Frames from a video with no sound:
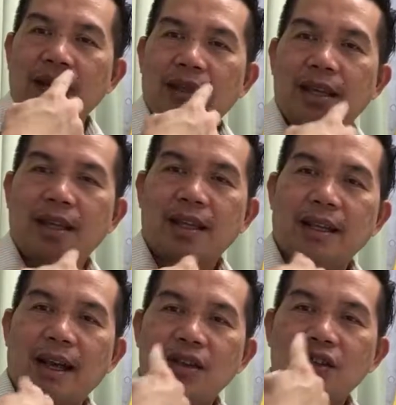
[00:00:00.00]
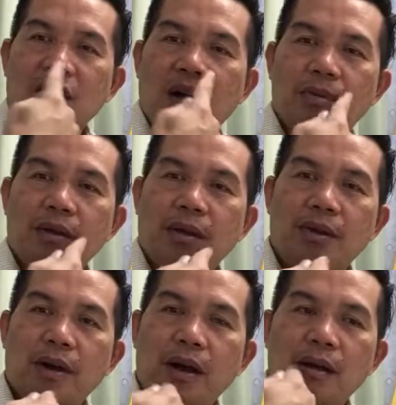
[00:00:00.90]
they can catch up
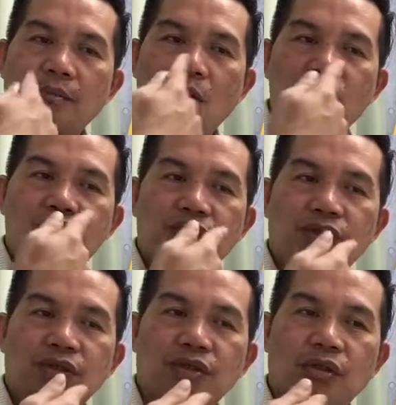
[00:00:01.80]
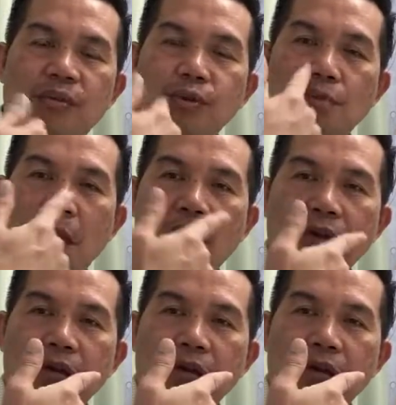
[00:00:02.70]
the motion of your mouth,